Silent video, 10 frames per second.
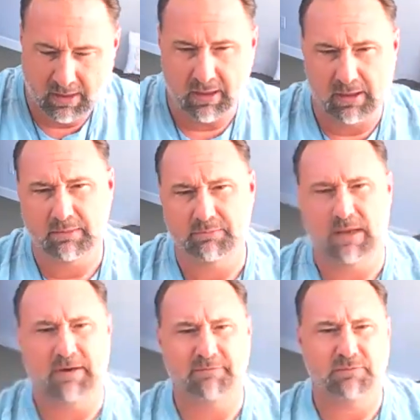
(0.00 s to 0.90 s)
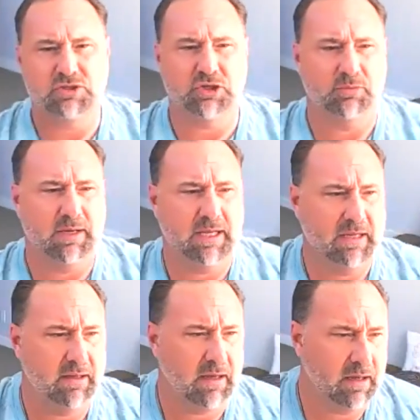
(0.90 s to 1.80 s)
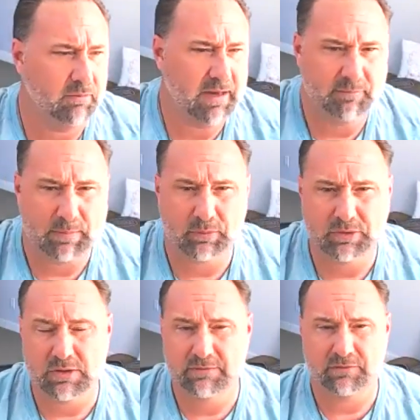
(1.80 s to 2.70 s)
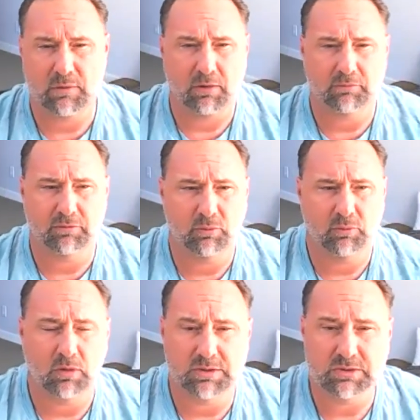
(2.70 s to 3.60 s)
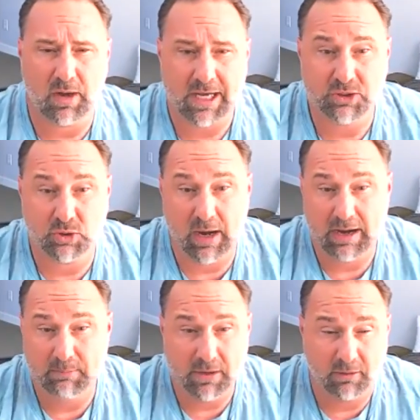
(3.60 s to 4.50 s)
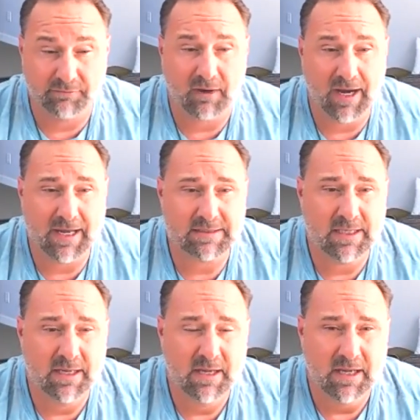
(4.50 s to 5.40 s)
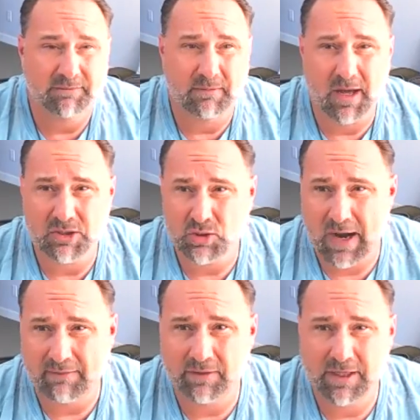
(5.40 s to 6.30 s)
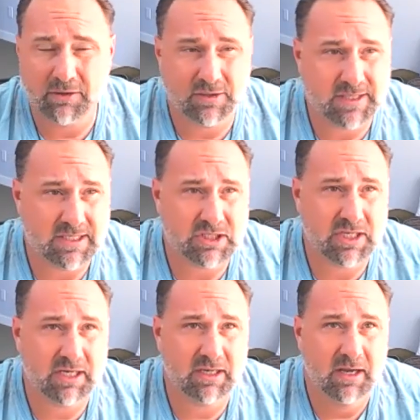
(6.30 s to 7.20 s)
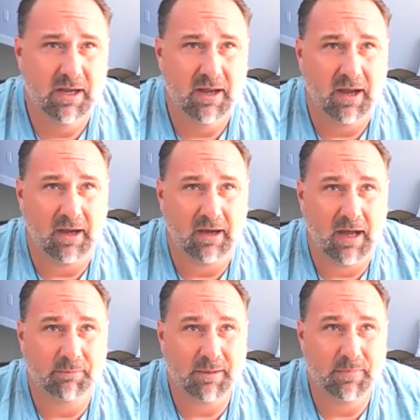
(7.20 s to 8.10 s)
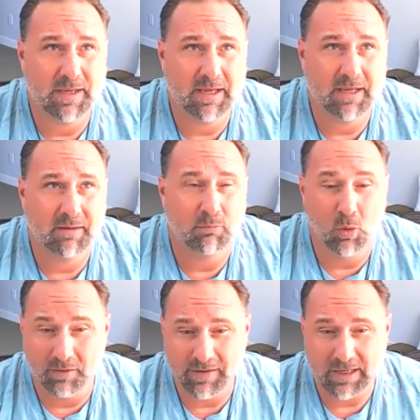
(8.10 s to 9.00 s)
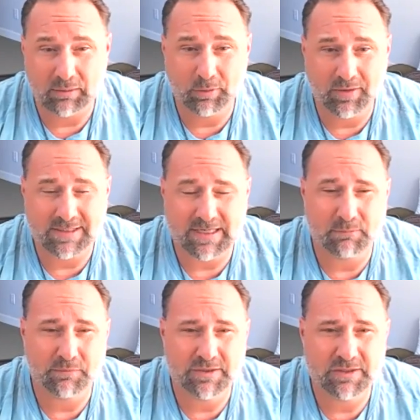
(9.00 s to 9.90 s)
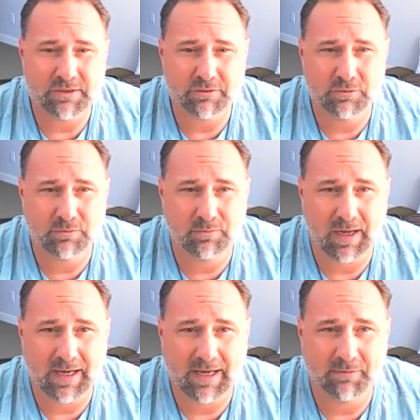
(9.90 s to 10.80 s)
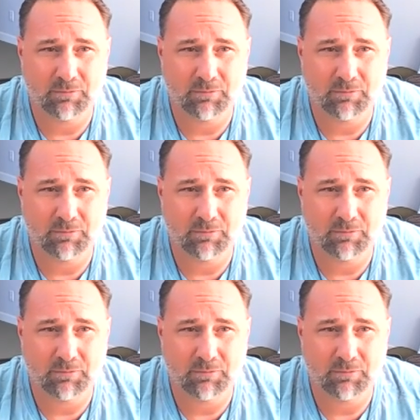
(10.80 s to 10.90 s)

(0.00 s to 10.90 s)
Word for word: Um, coming in from Germany. Uh, we have people tune in from all over the world. So I try to be here on Fridays. If I'm not traveling or teaching, uh, I'm going to be more available as I move into my